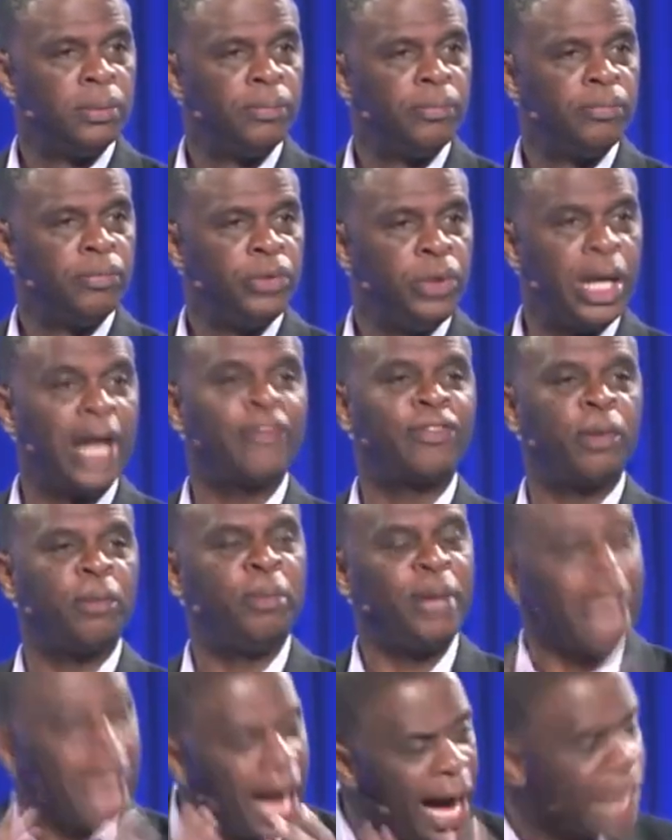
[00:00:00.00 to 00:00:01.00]
You have to
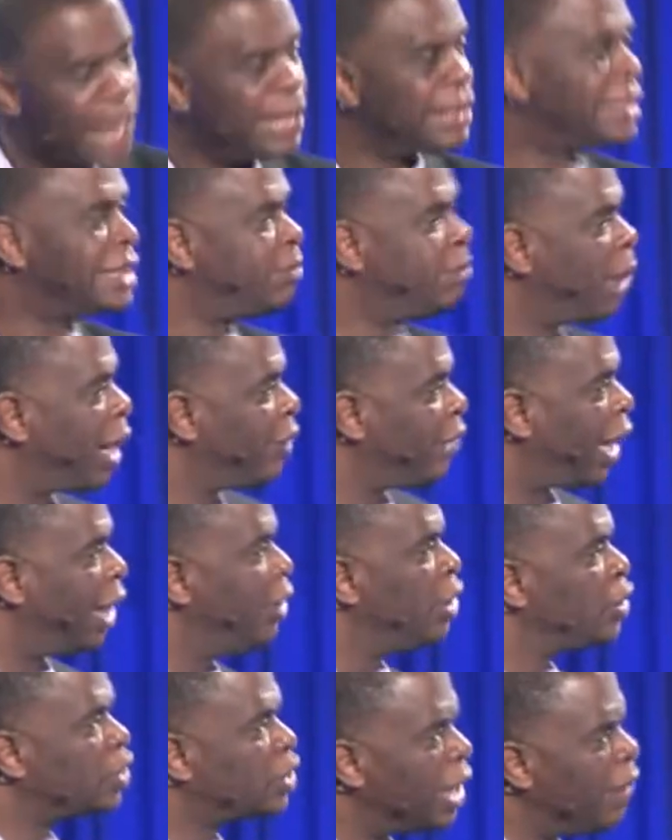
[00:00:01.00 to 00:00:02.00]
be honest about that. And
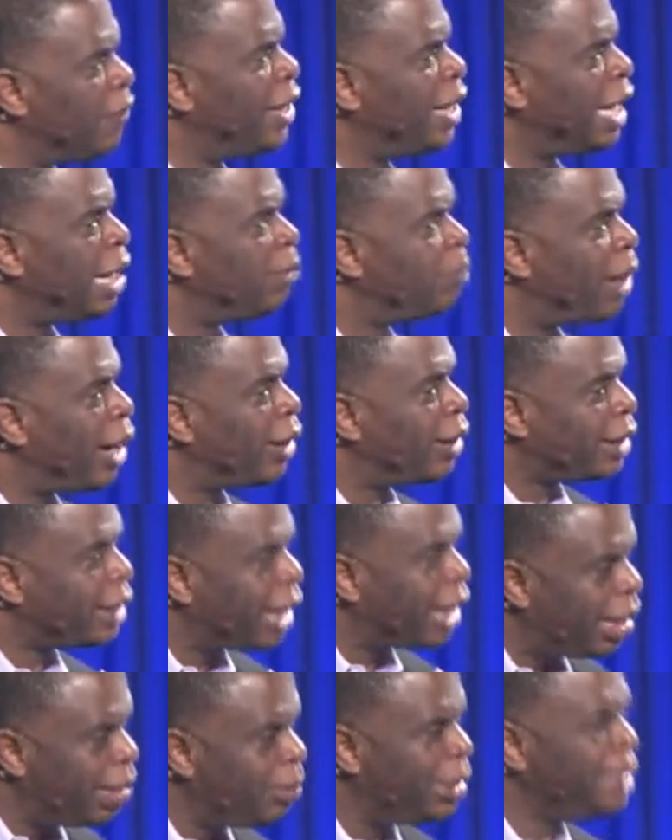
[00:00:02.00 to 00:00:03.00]
there's something about
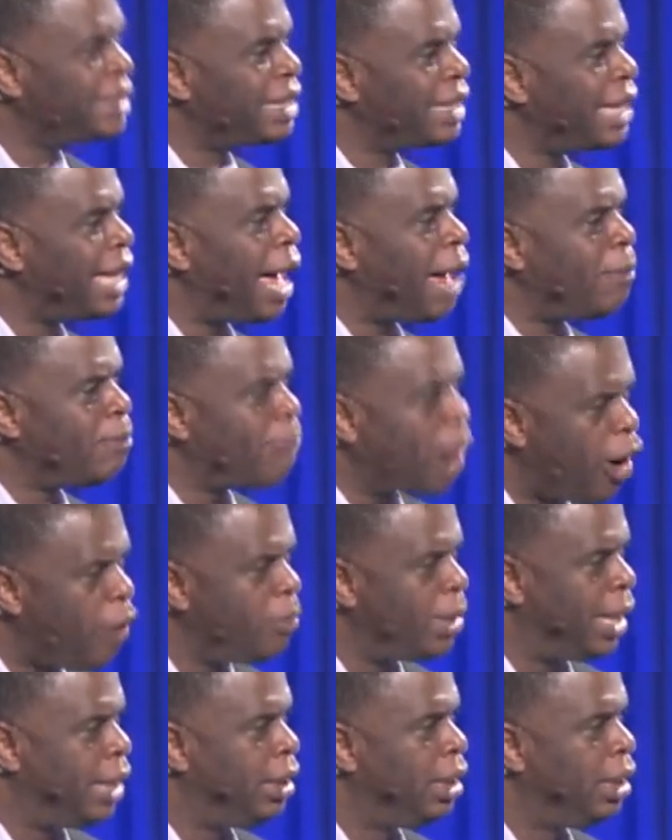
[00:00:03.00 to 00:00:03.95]
coming to that moment